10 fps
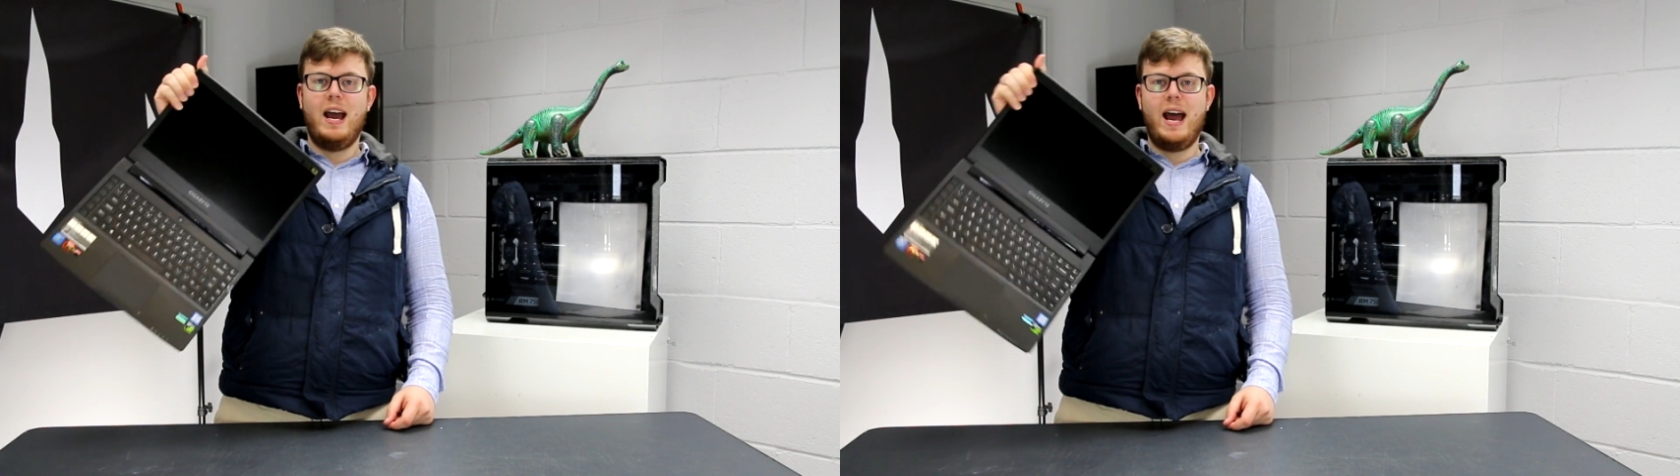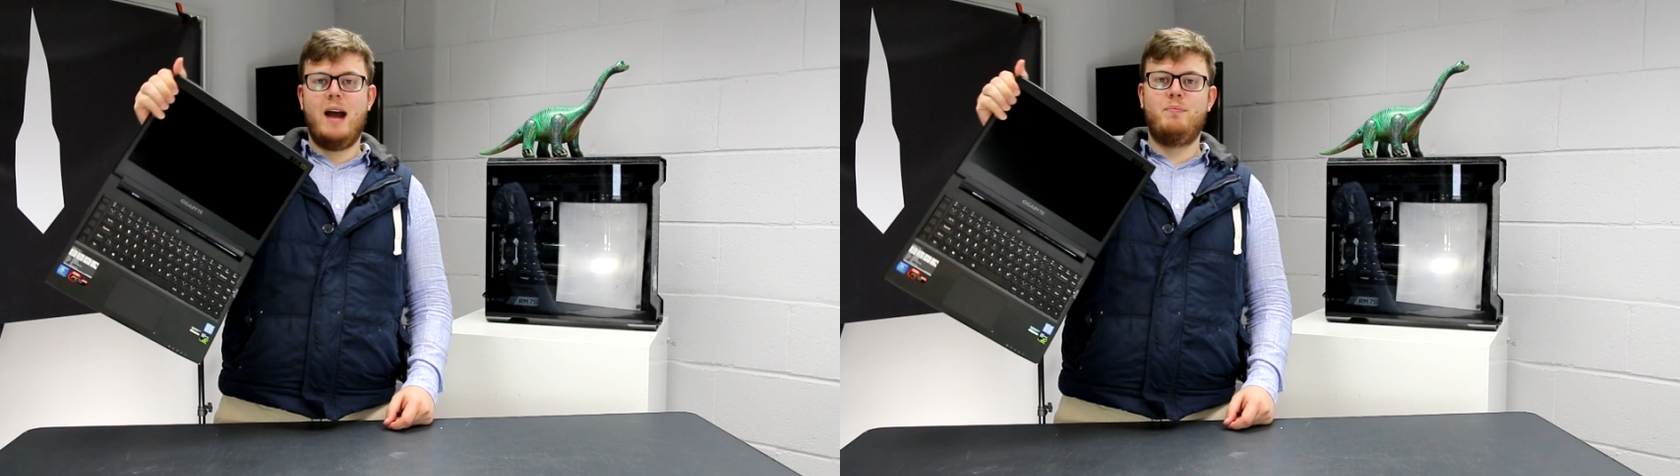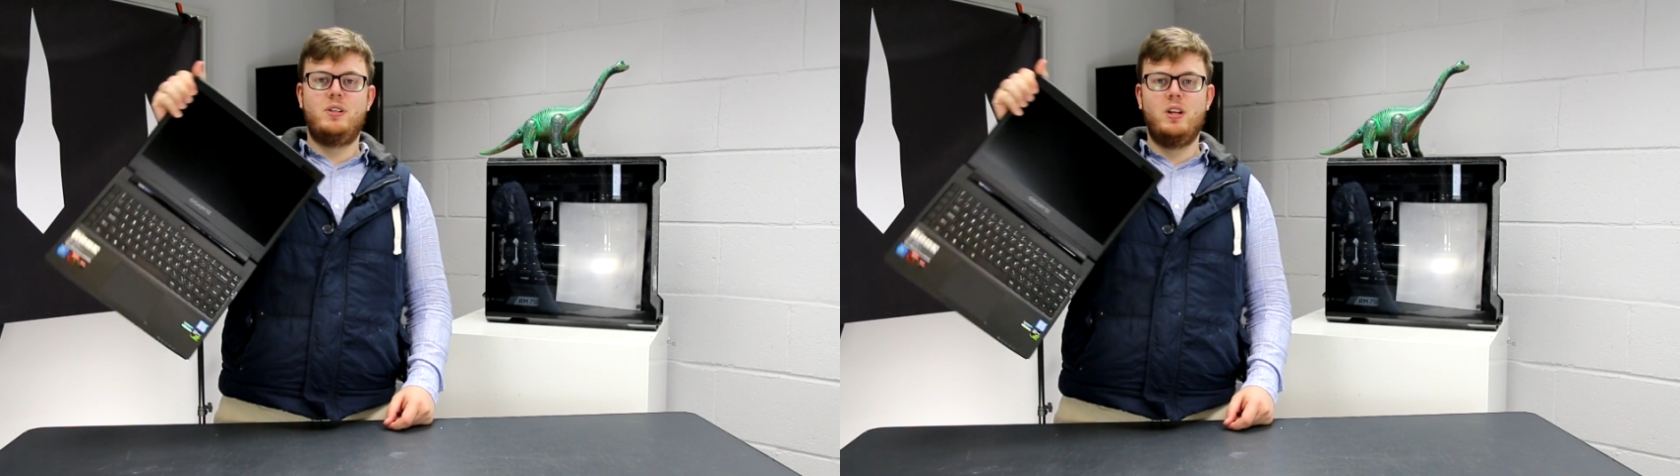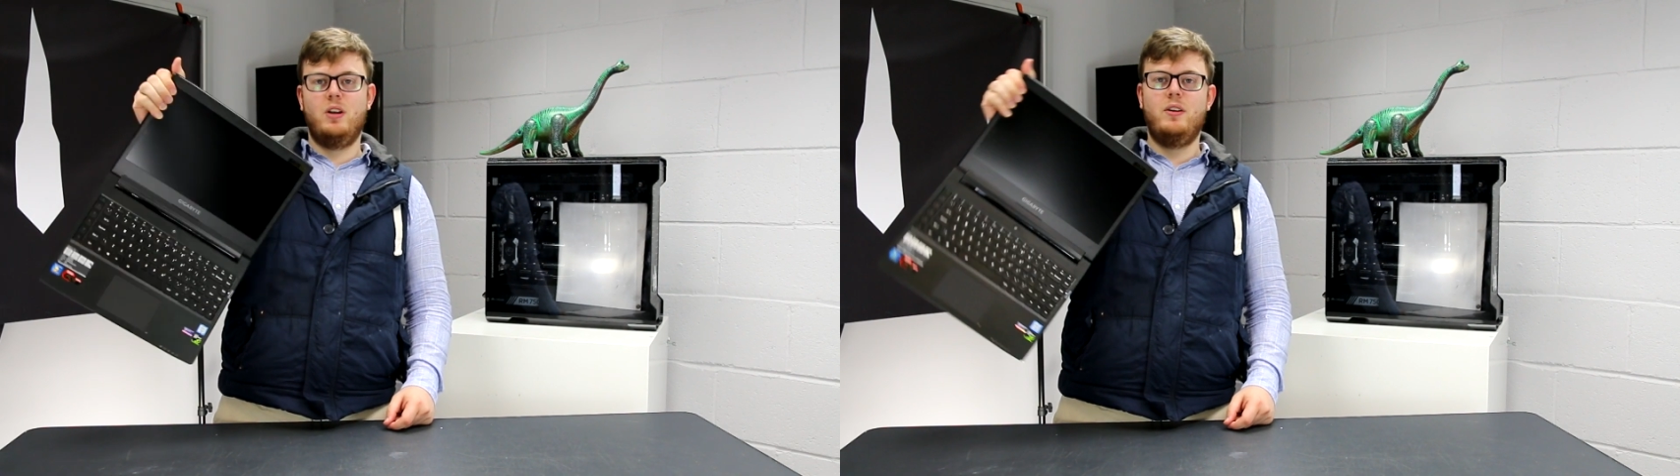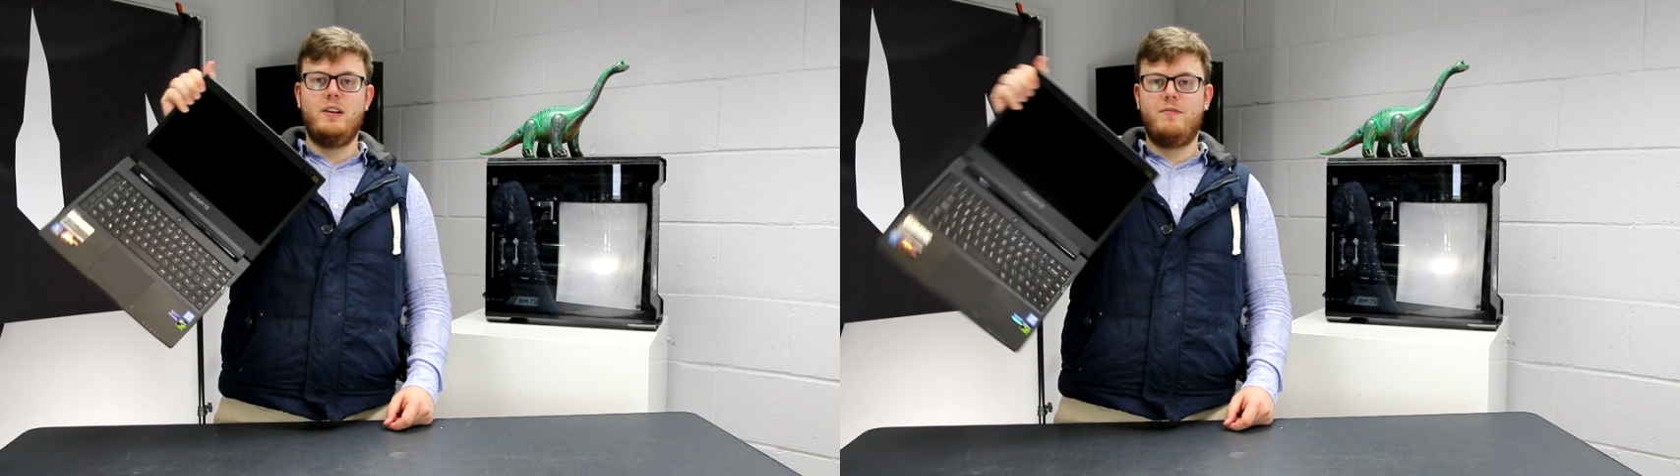
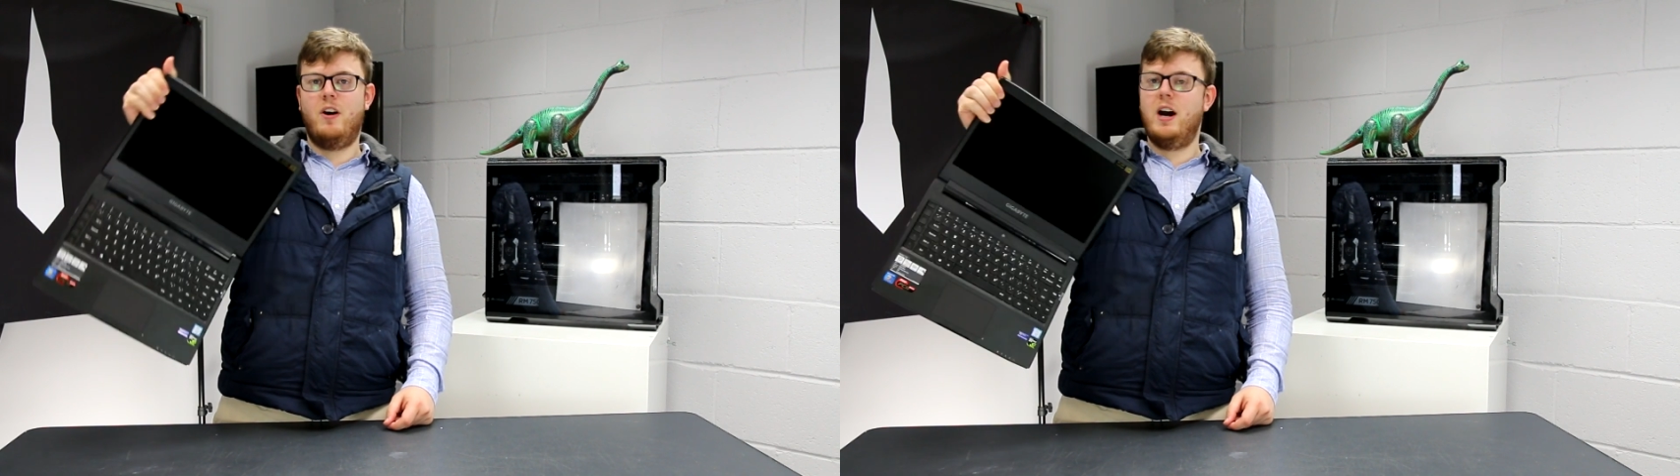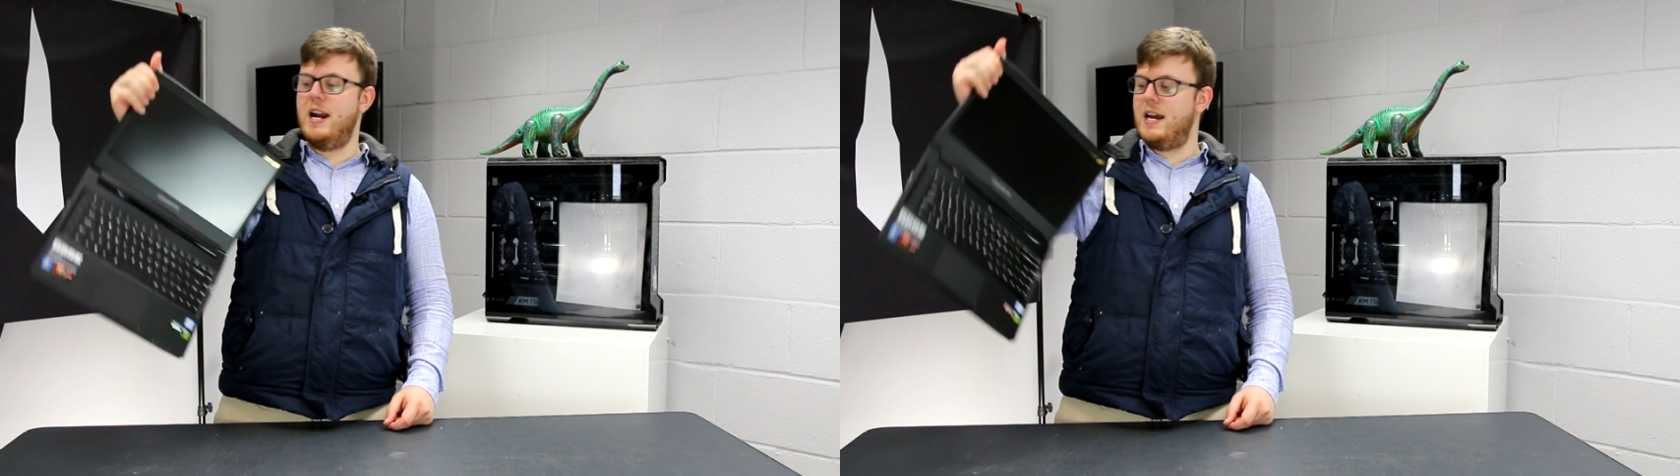absolutely fine,